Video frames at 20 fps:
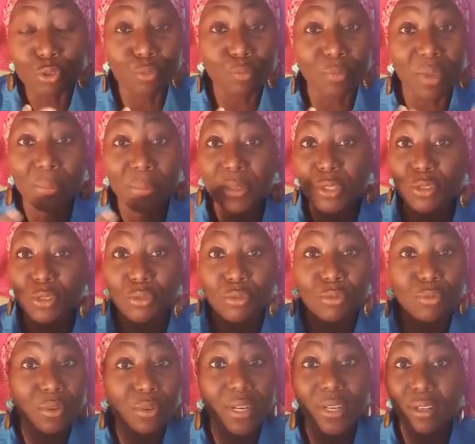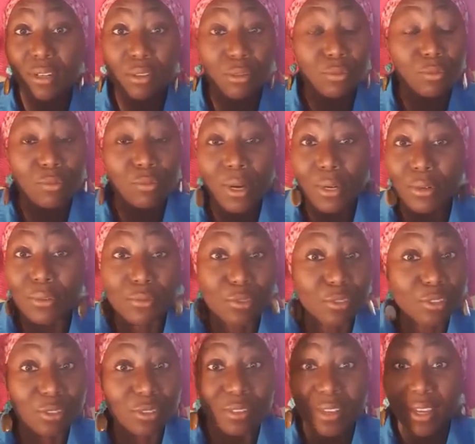maybe to drink on one of
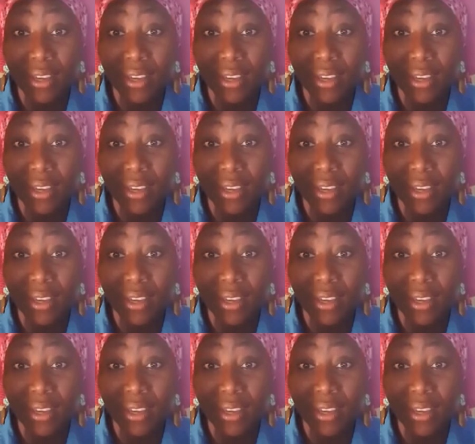those